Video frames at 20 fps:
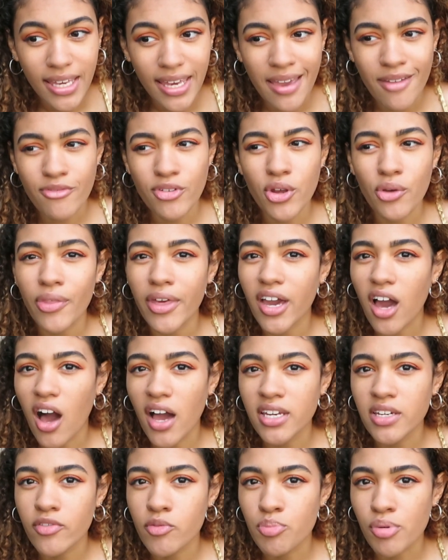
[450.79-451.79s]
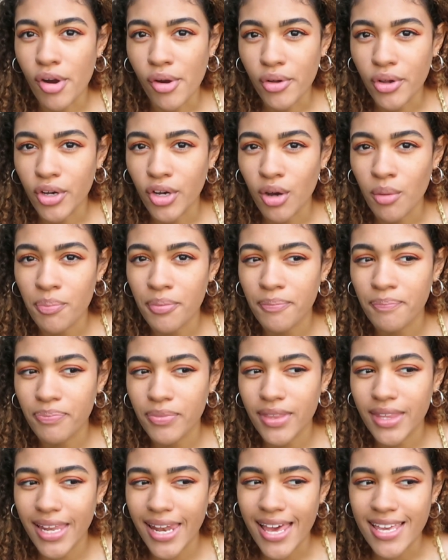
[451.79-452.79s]
even though they kind of broke up
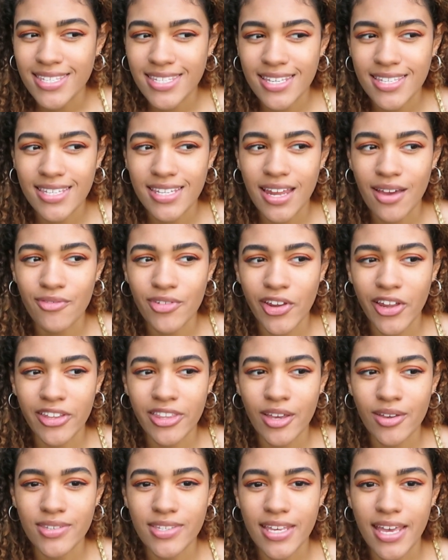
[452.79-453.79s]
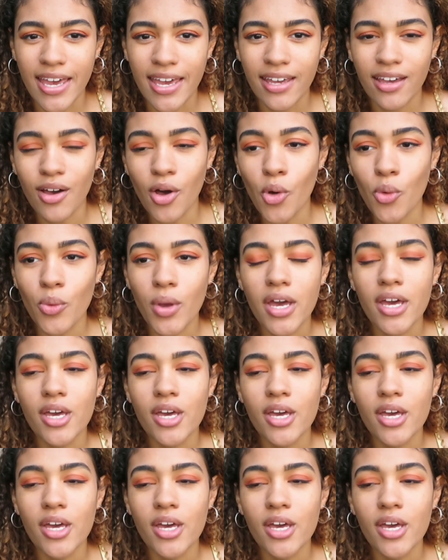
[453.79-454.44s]
the last season. I feel like they'll say, oh,